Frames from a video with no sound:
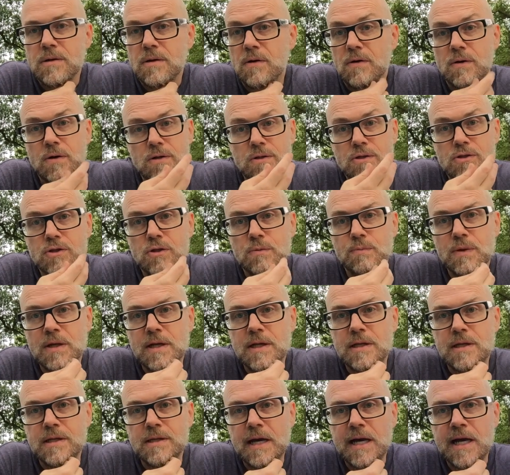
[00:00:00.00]
or to
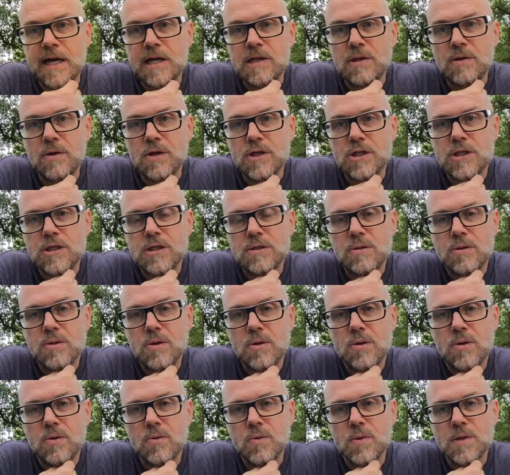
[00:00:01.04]
be diagnosed
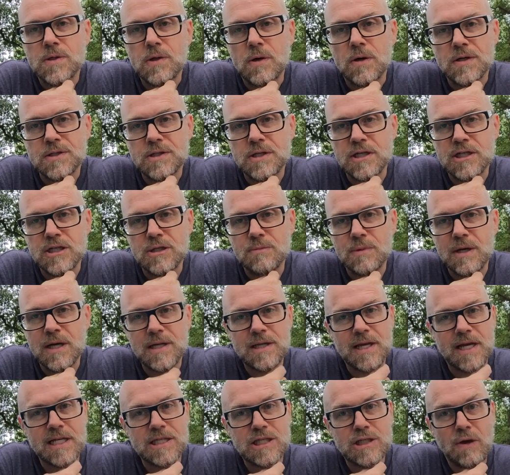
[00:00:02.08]
with autism
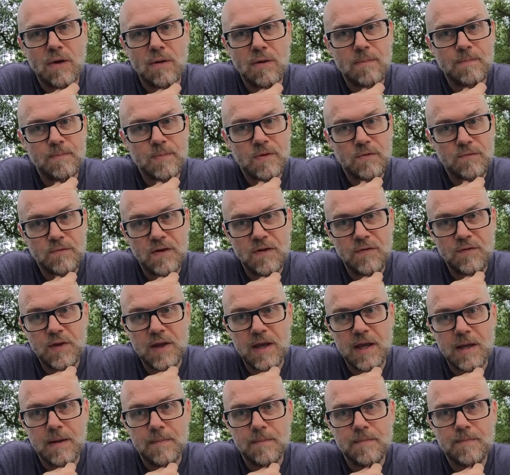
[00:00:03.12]
at age
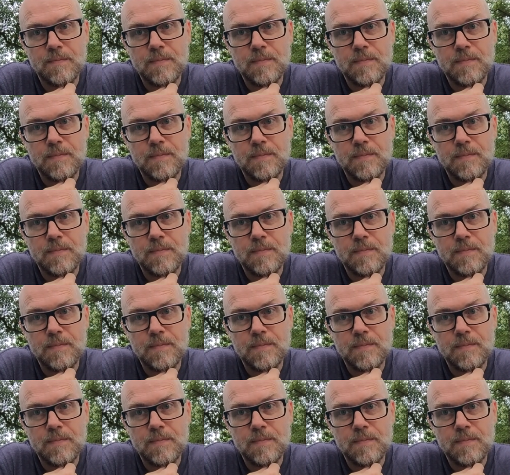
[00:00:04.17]
50.